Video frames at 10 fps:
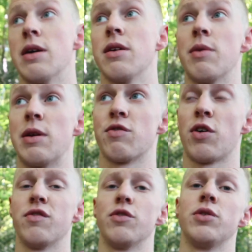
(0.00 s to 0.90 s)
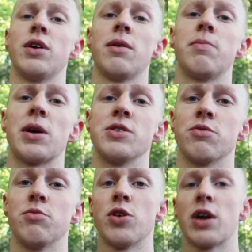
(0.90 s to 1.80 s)
it when you've got food, because
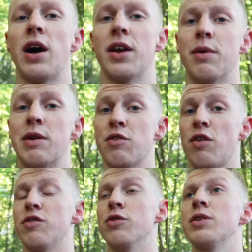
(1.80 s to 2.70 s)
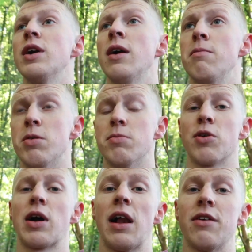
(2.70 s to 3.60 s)
you can work harder when you've got food, burn
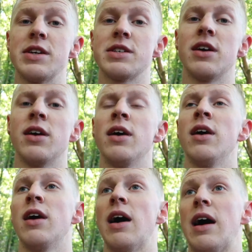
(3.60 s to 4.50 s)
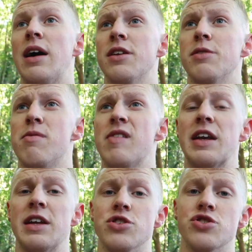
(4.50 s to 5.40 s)
more calories, and to
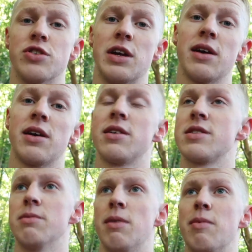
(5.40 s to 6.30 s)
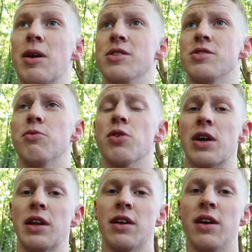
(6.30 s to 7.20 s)
prevent injury, simply because you're
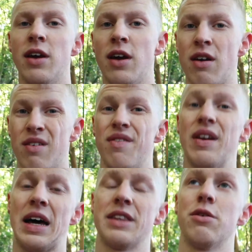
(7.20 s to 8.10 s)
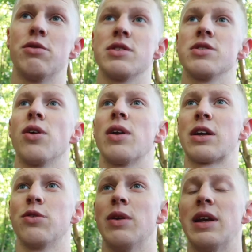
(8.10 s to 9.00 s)
working flat out. It's not
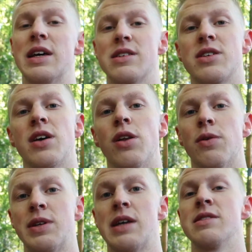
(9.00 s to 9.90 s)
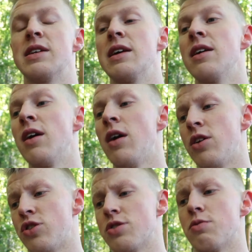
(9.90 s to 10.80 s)
like doing less low intensity,
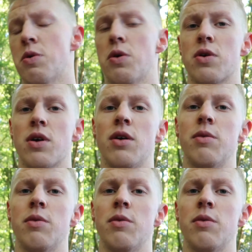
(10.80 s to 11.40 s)
just a walk